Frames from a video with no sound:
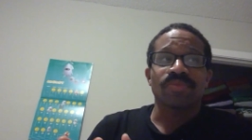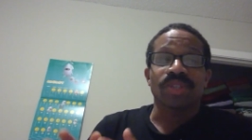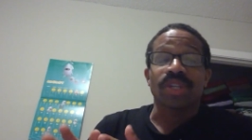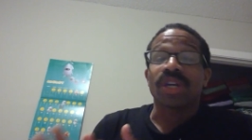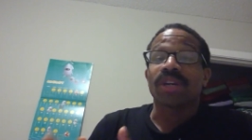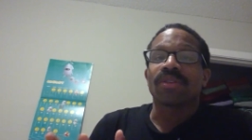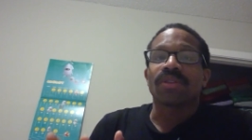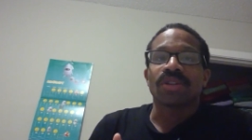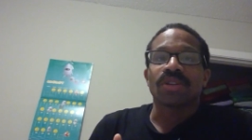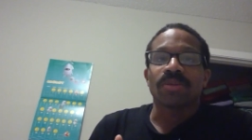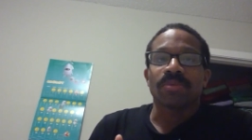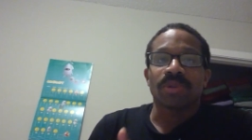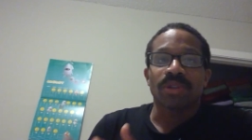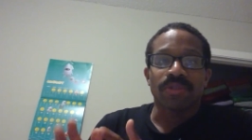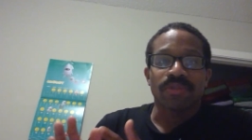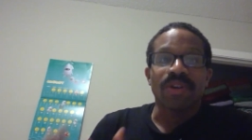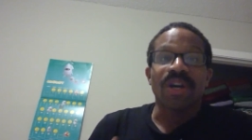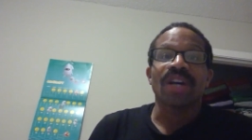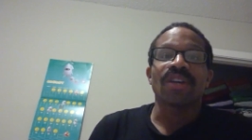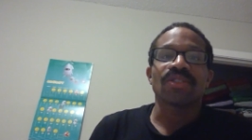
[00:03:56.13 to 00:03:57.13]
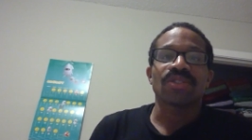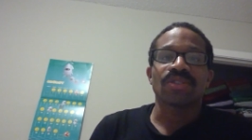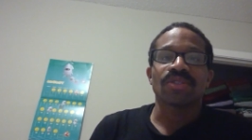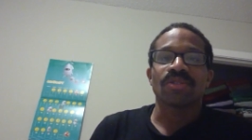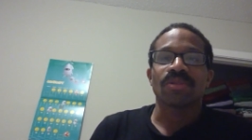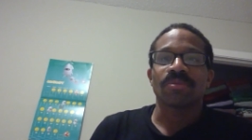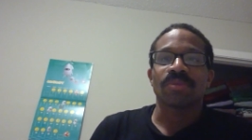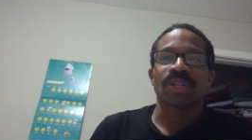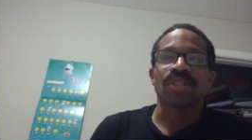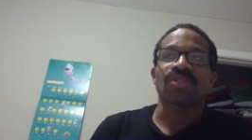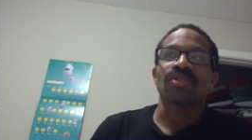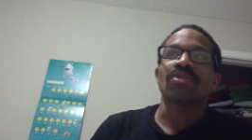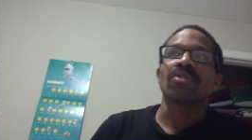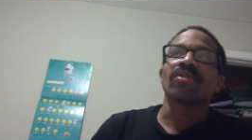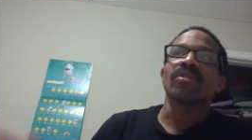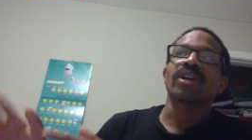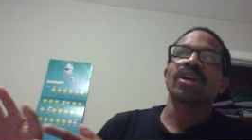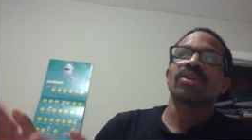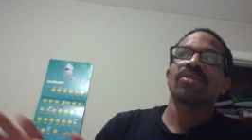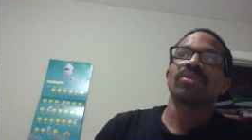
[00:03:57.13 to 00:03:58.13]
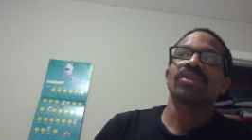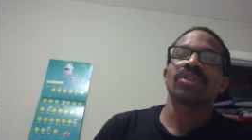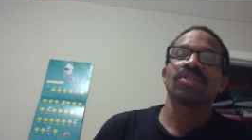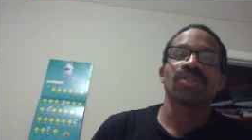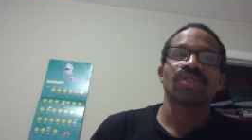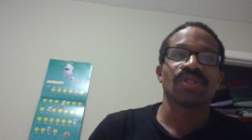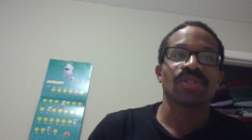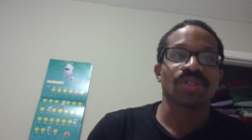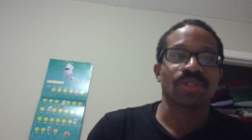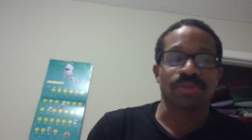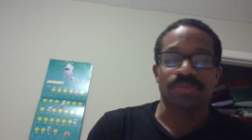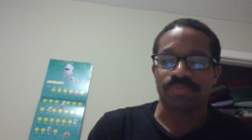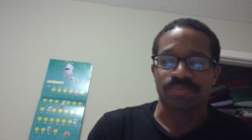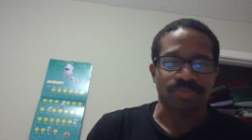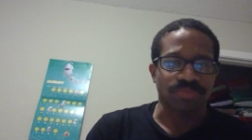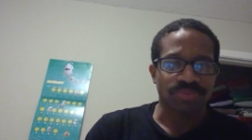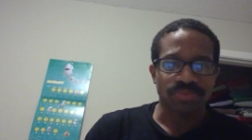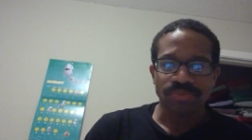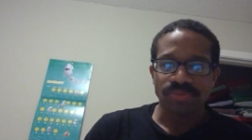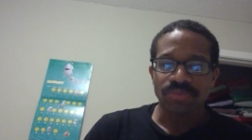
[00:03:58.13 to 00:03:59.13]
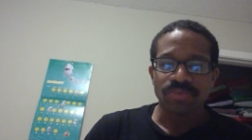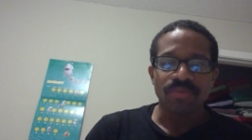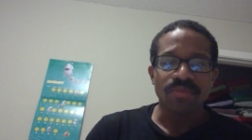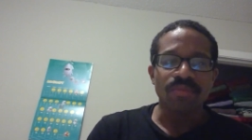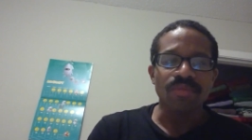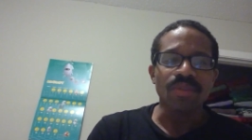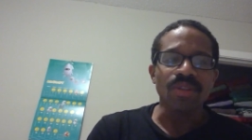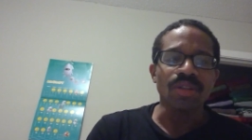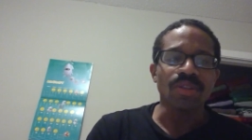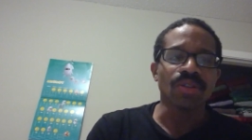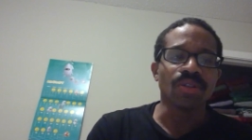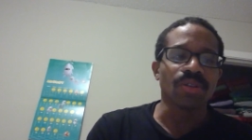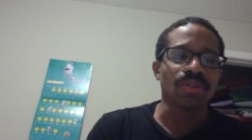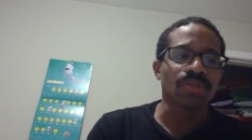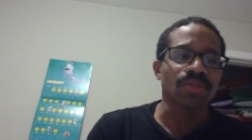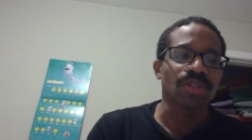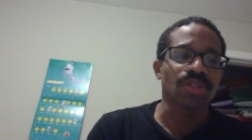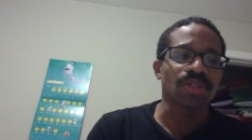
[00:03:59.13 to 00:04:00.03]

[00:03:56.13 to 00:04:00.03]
telling him and advising him not to go out and just, you know,